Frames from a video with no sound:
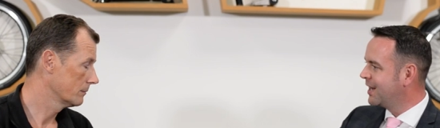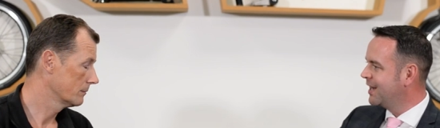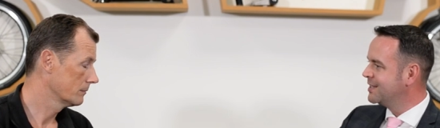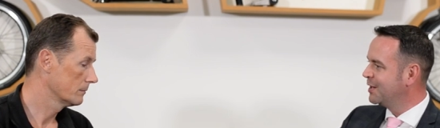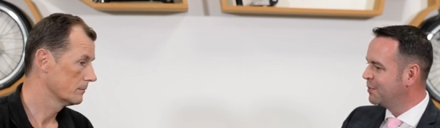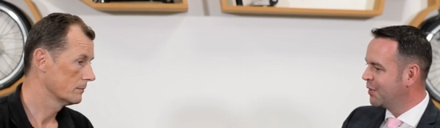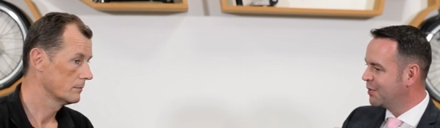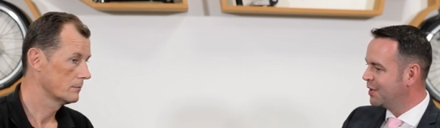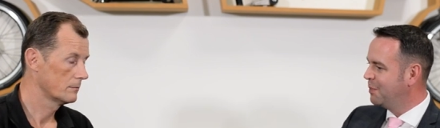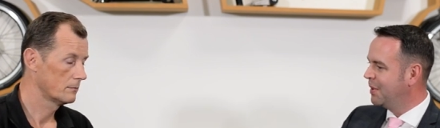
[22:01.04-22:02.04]
Speaker 1: ties in both
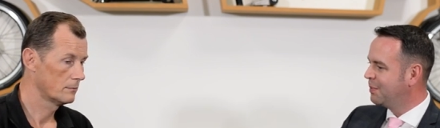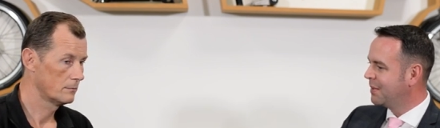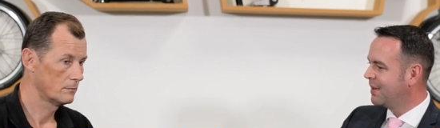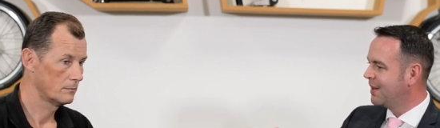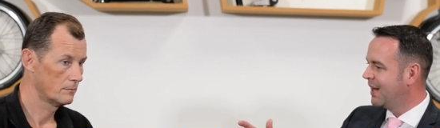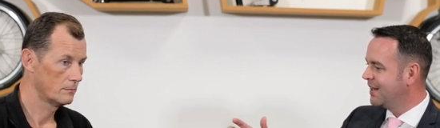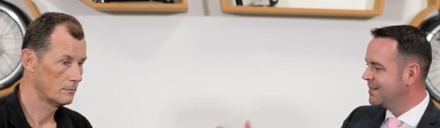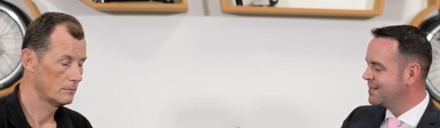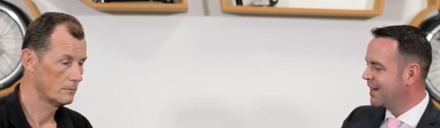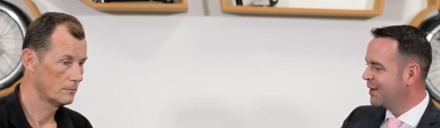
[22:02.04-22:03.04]
with your people
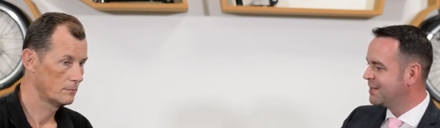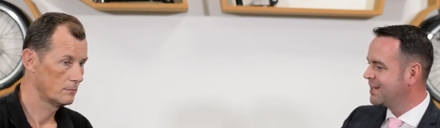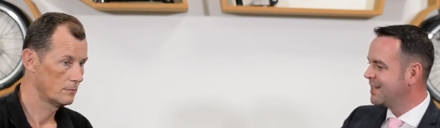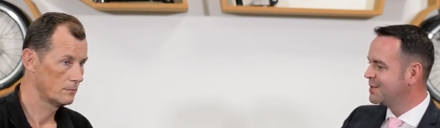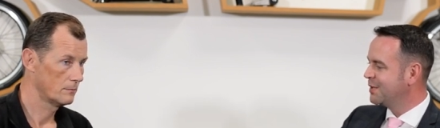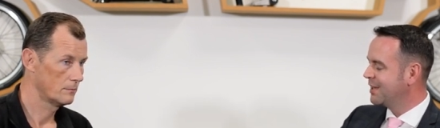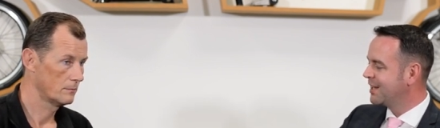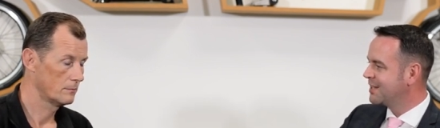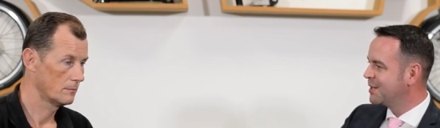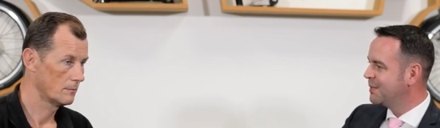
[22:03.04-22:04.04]
and how it ties in with the
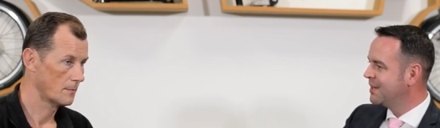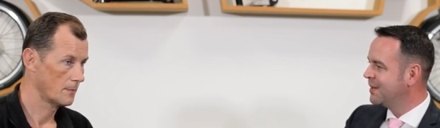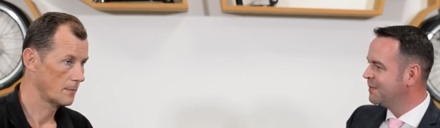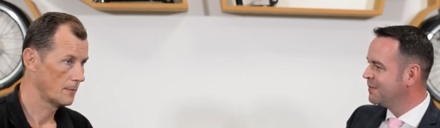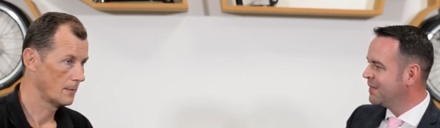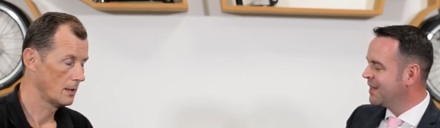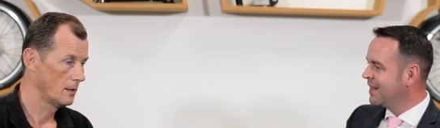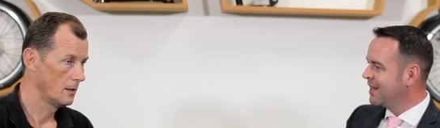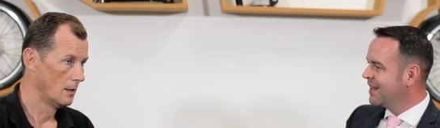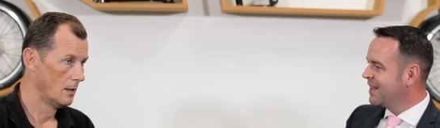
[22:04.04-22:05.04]
customer.
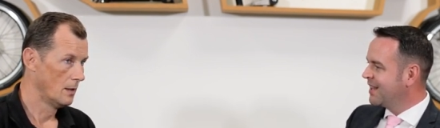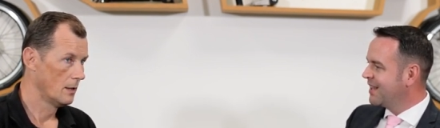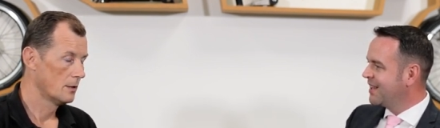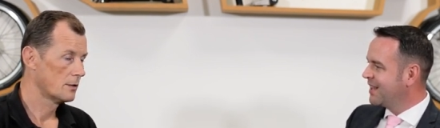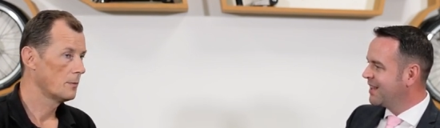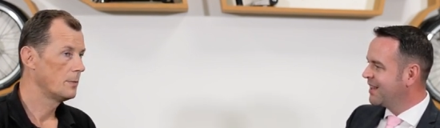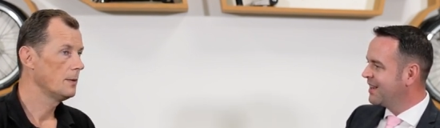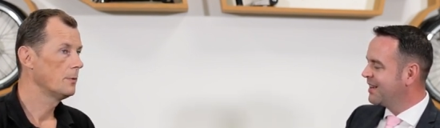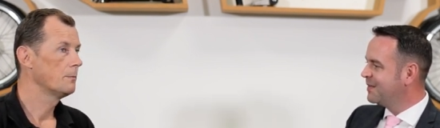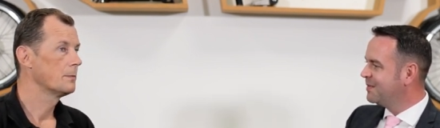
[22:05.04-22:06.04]
Speaker 2: So
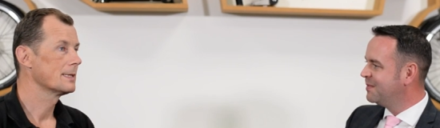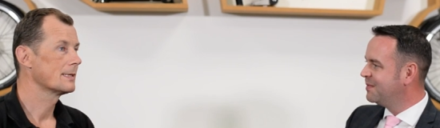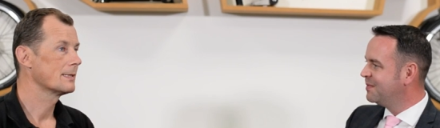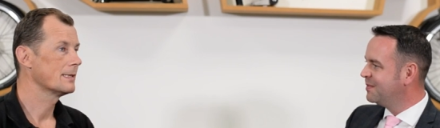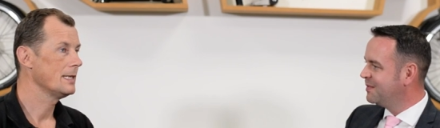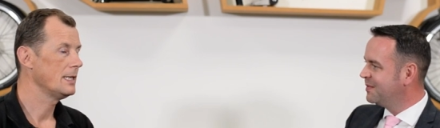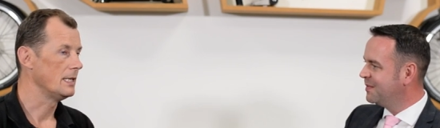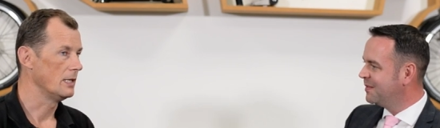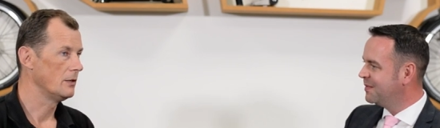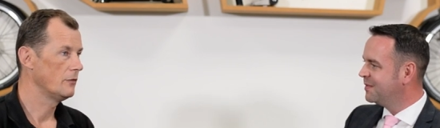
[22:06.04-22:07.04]
people
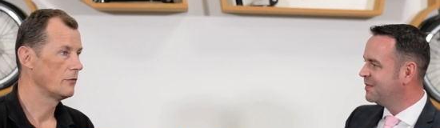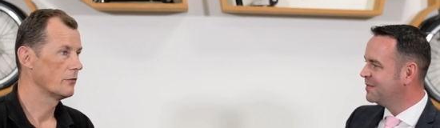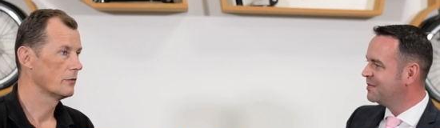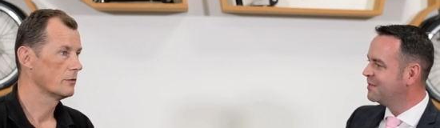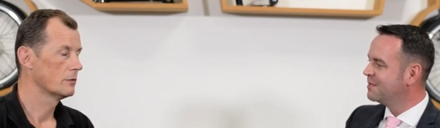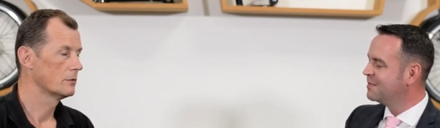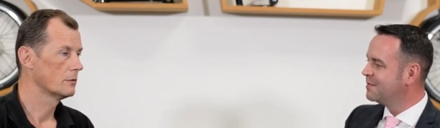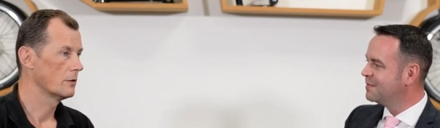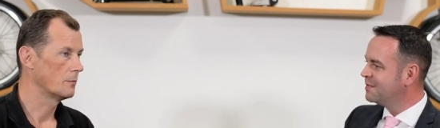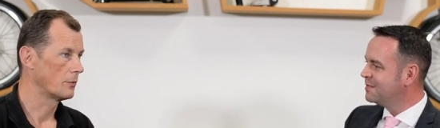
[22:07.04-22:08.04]
perceive
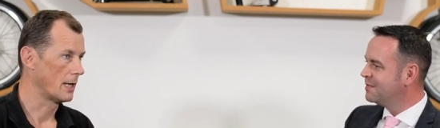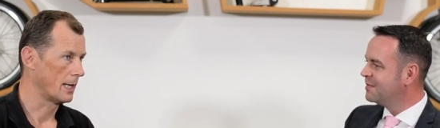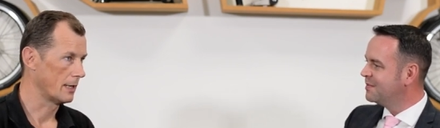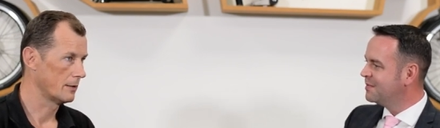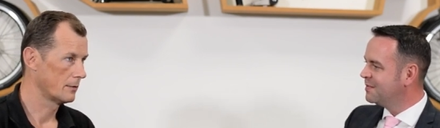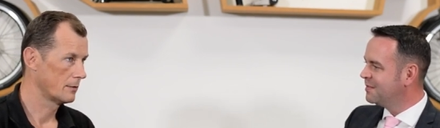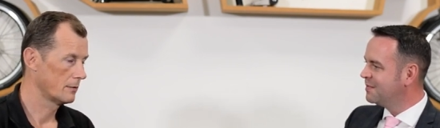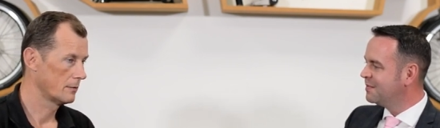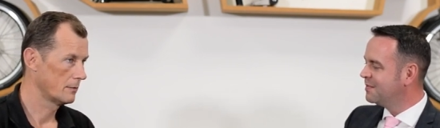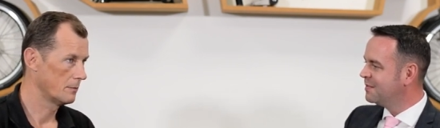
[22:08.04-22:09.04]
the brand
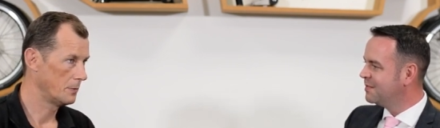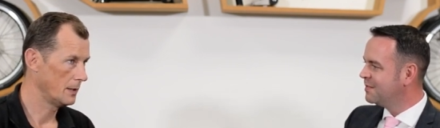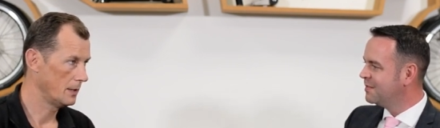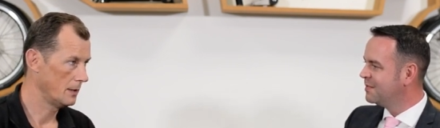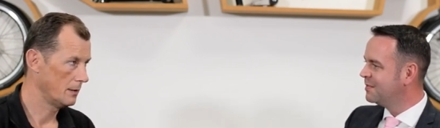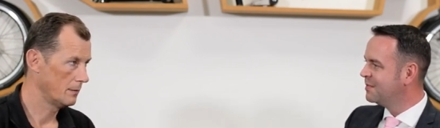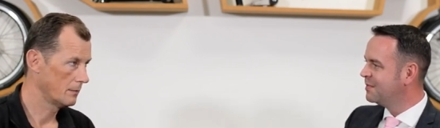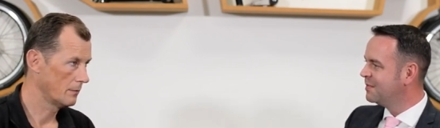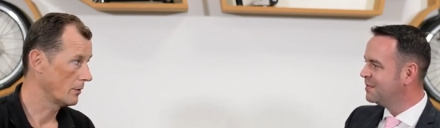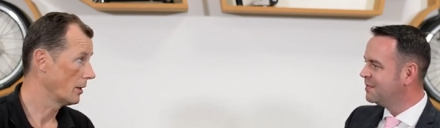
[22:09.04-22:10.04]
to be
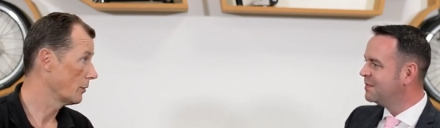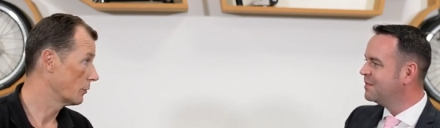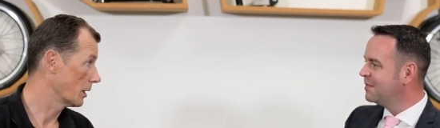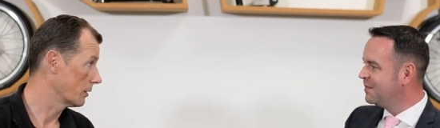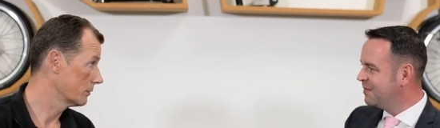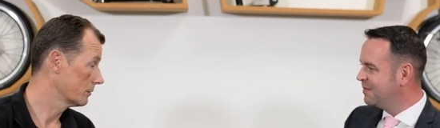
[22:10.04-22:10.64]
the logo,